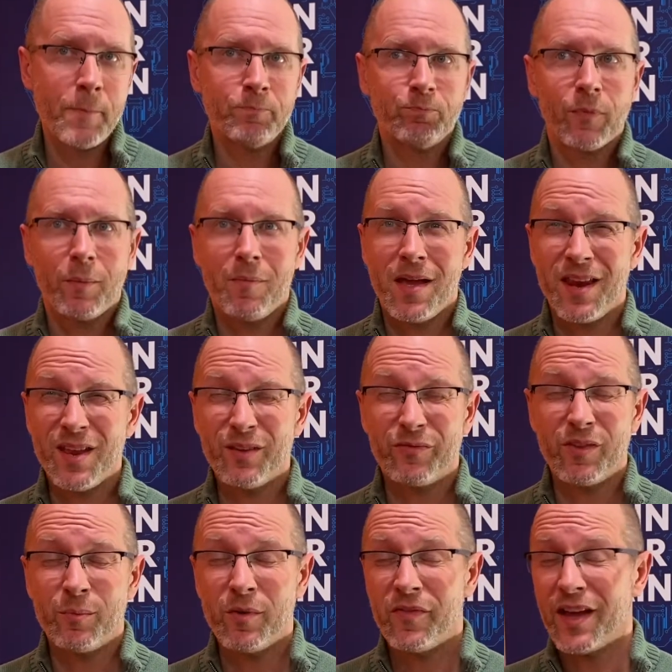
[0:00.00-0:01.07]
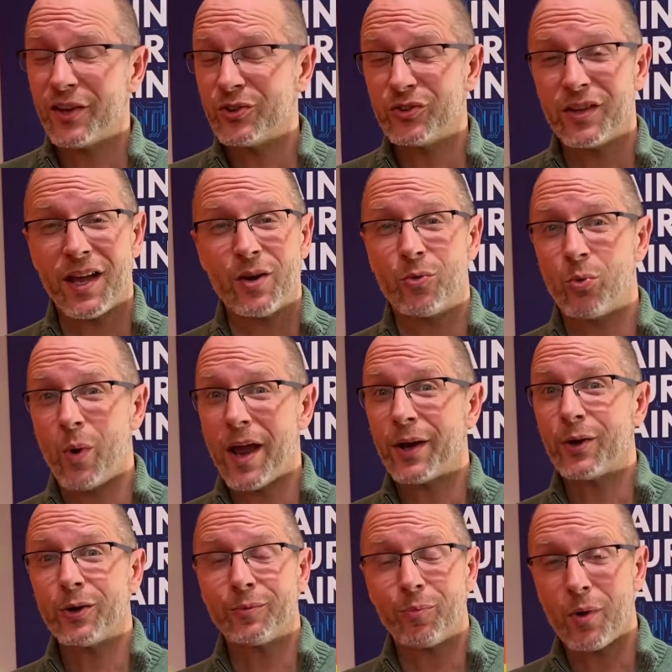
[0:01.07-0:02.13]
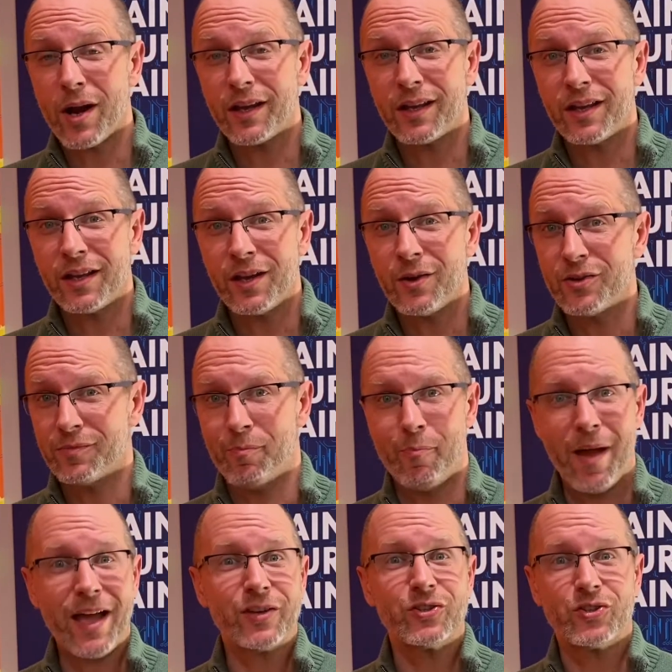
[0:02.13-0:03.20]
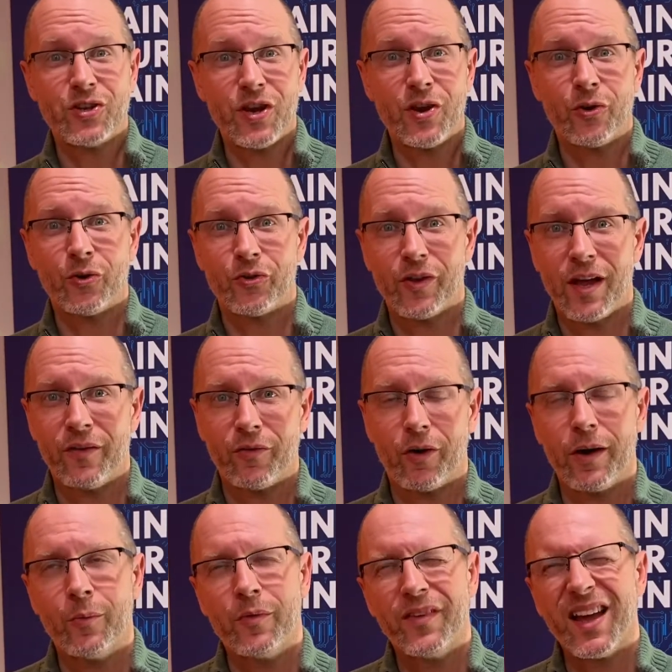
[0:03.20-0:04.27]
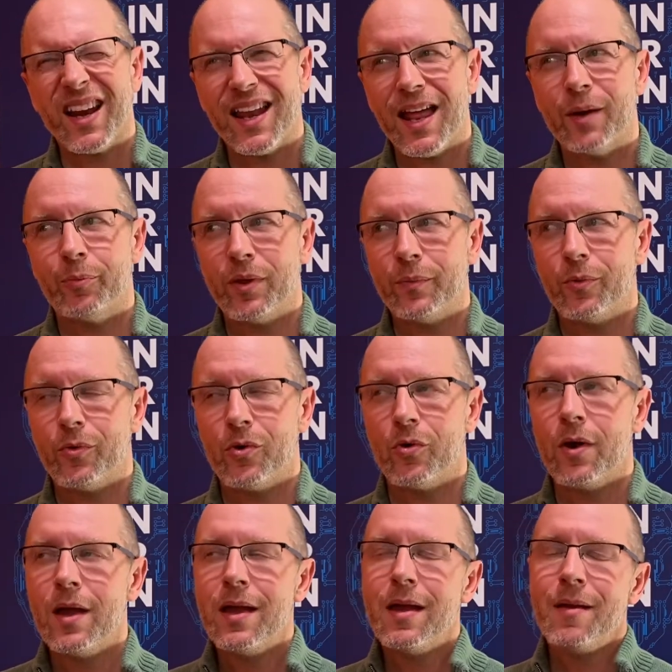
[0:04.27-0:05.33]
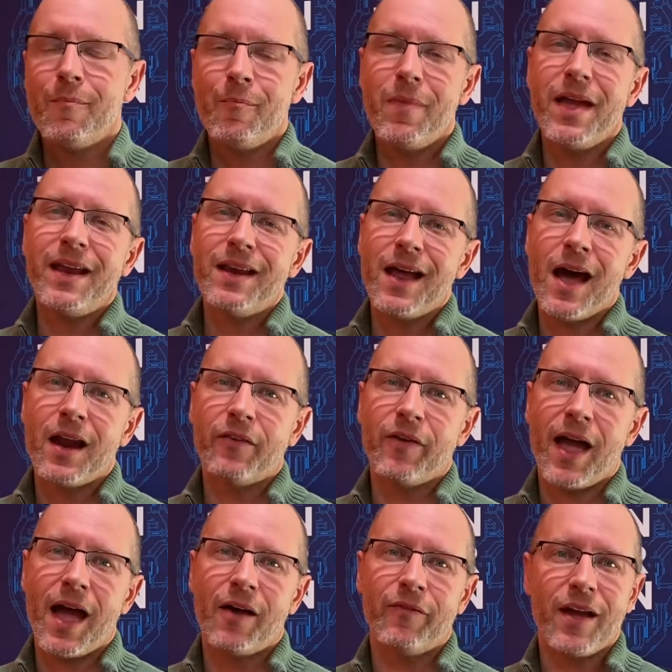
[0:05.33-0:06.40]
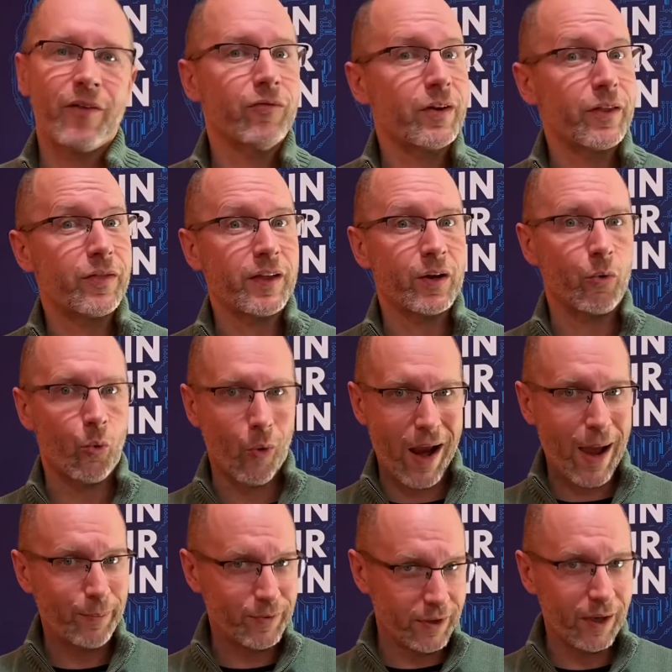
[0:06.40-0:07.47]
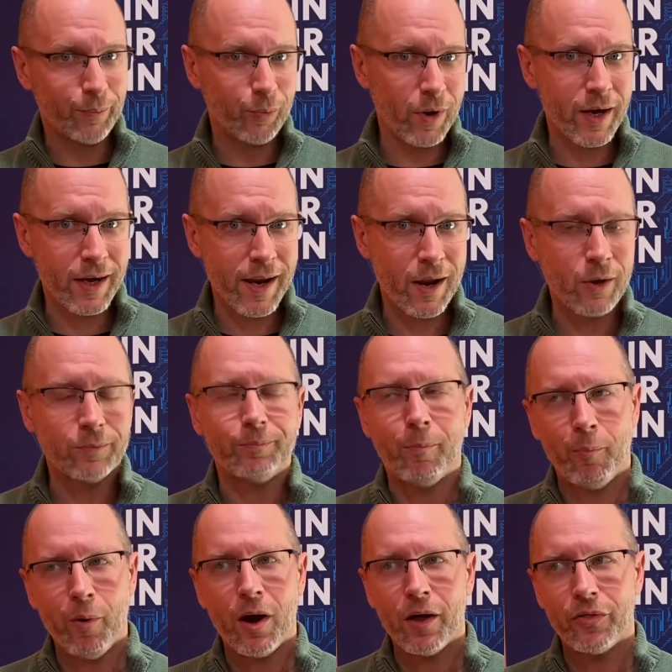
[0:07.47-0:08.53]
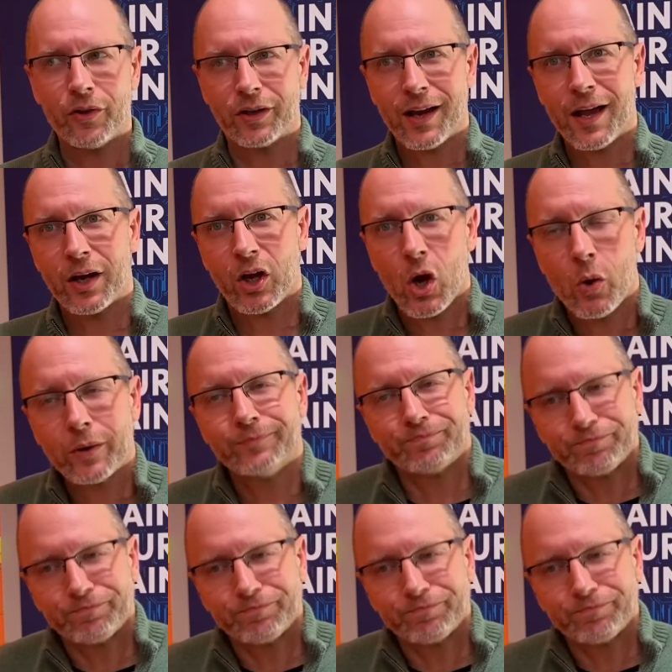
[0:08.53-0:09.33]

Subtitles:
Many of them have actually had record-breaking years, best years ever. And we've got a lot of people who may not have everything wrapped up right now, but they're kind of going,